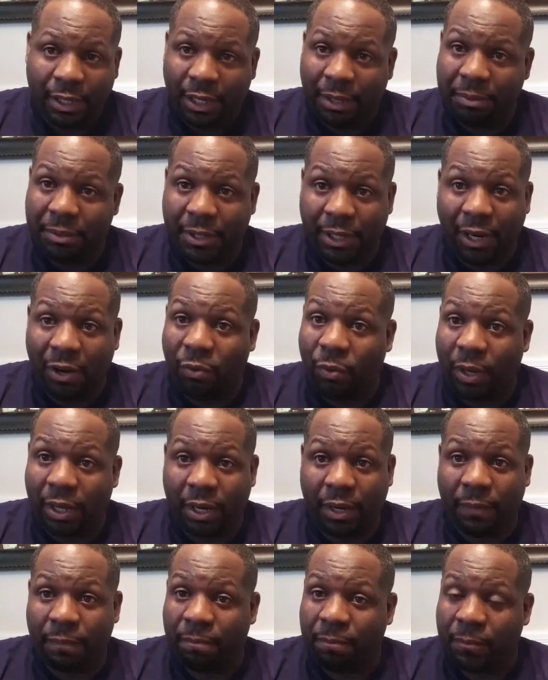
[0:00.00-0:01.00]
I'm done
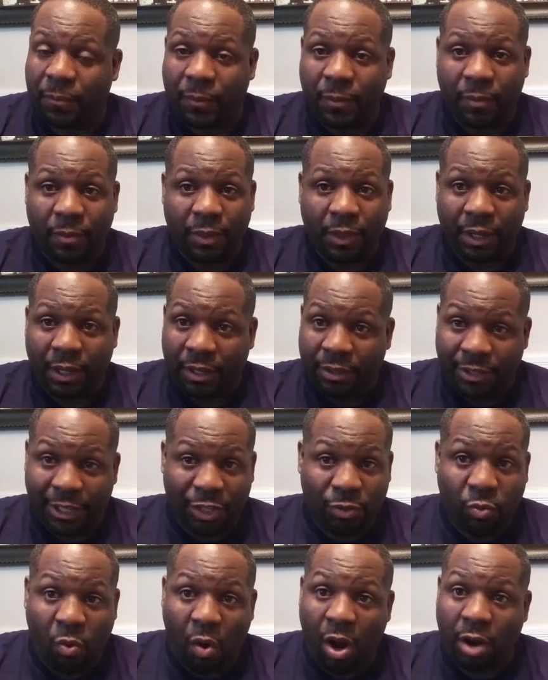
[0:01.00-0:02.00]
with it.
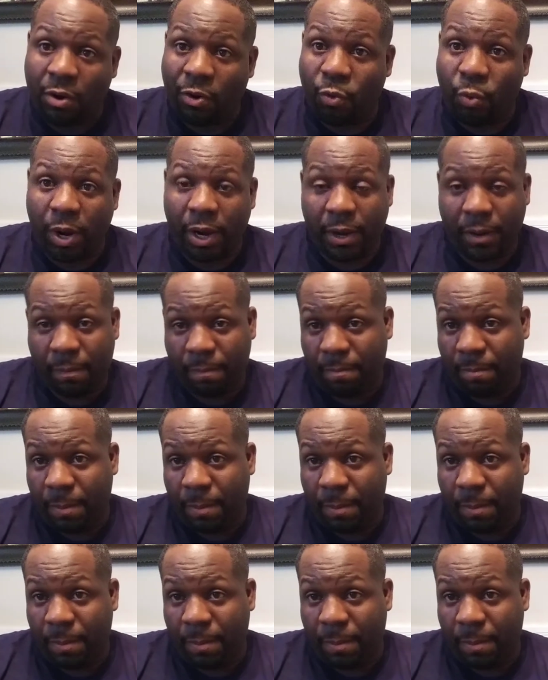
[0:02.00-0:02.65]
Just walk away.